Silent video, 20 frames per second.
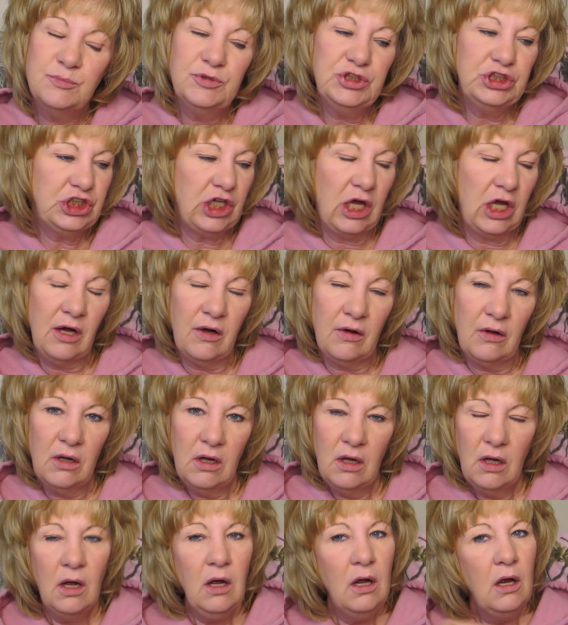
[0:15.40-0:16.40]
Michelle.
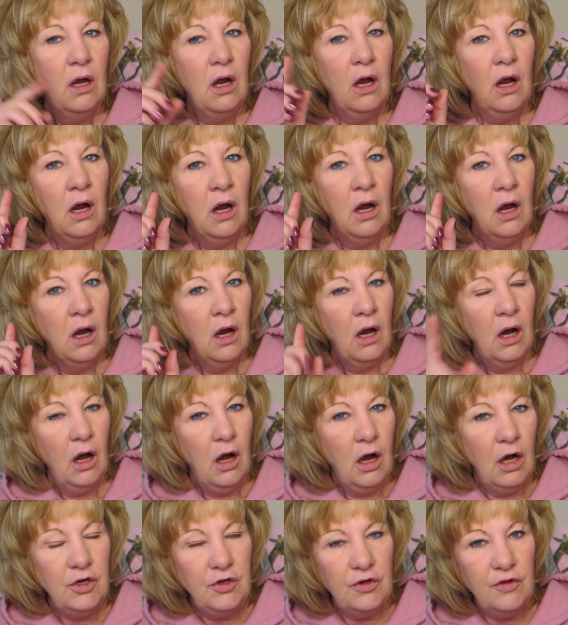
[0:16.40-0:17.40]

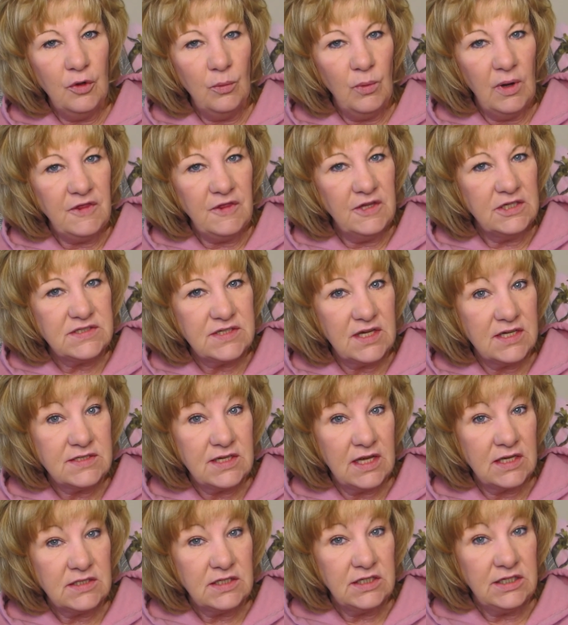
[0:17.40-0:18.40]
Are you the one that says
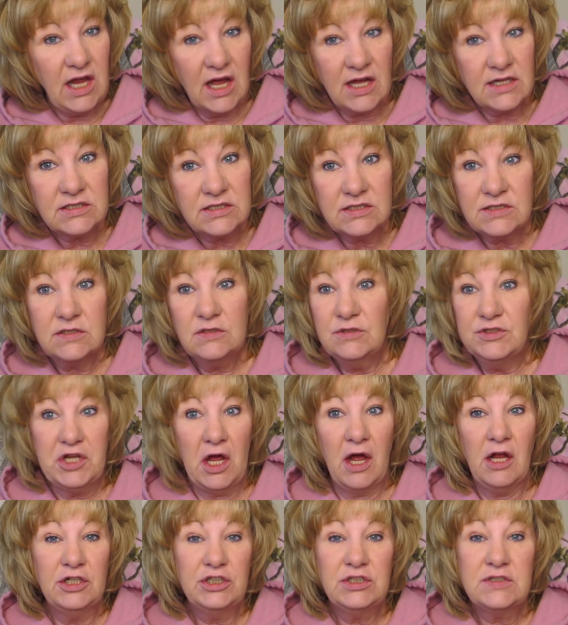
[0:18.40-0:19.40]
yes
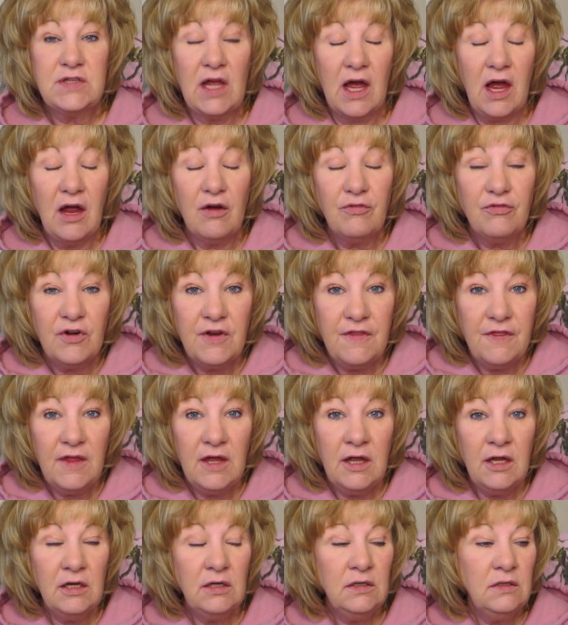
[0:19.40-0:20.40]
to just
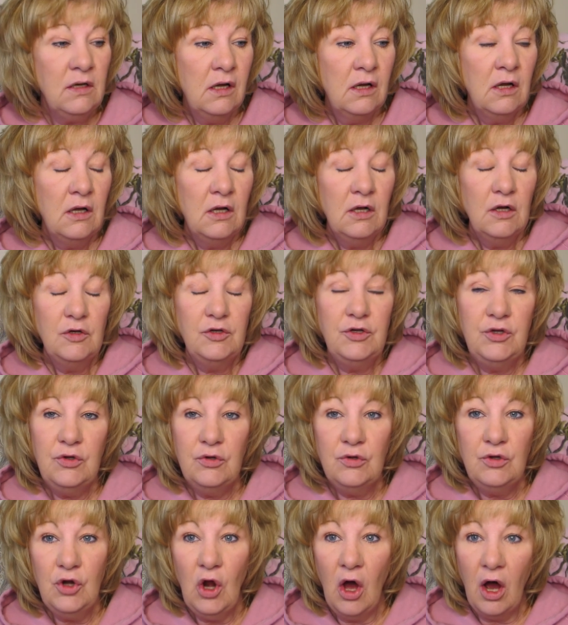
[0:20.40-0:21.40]
everything? Do
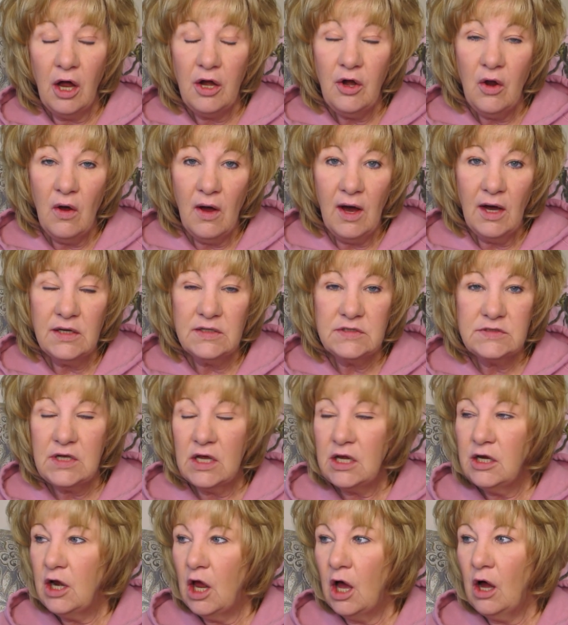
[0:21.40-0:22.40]
you not know how to
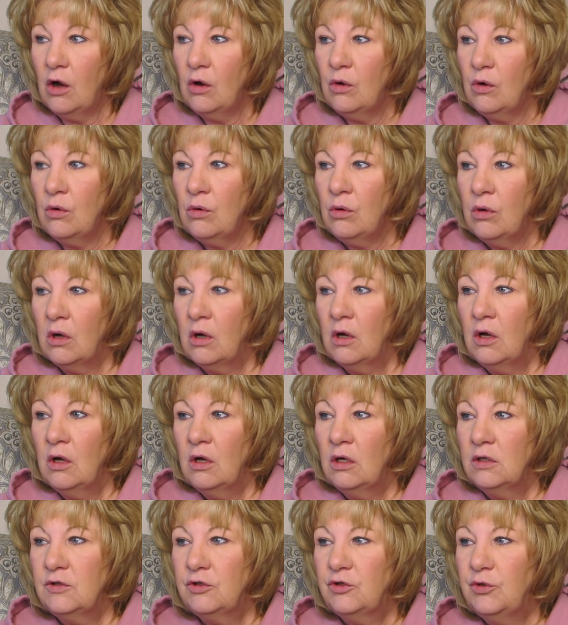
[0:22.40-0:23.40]
say no?
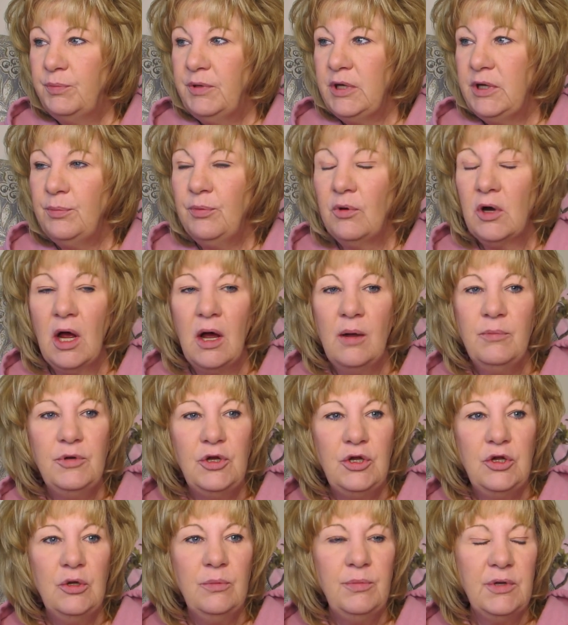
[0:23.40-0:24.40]
Do people come
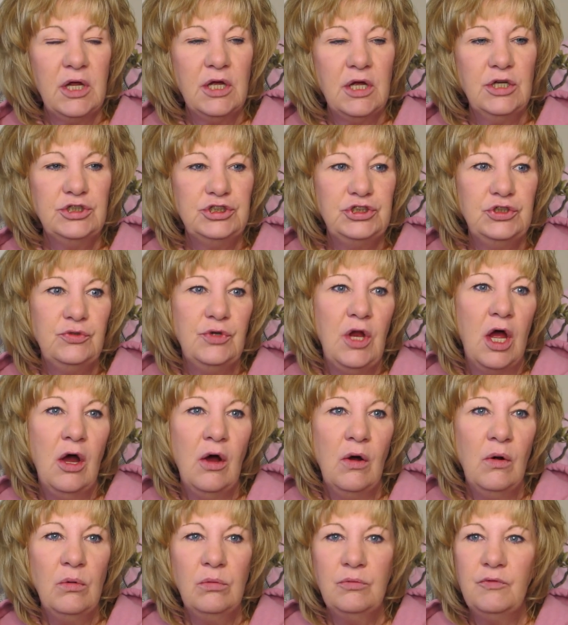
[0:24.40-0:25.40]
to you because you
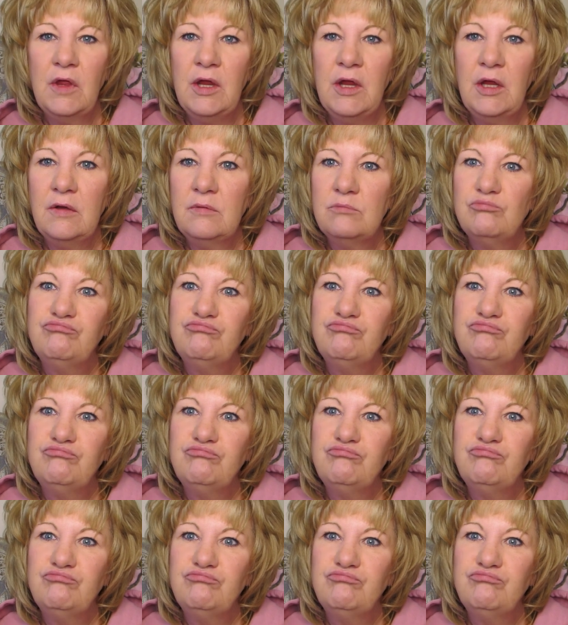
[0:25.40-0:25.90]
know that